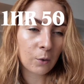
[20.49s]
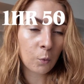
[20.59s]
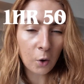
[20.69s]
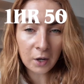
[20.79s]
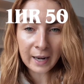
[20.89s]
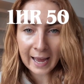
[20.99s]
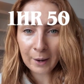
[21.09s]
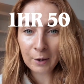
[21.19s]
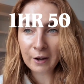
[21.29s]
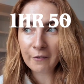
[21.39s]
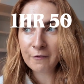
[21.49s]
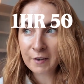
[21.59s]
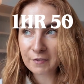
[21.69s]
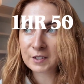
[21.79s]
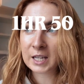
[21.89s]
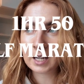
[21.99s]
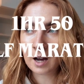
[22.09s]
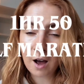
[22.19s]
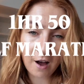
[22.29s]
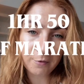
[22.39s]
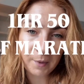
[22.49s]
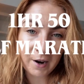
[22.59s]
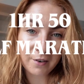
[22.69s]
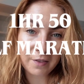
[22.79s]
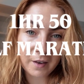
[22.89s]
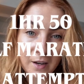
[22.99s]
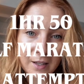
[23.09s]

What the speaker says: 1 hour 50 half marathon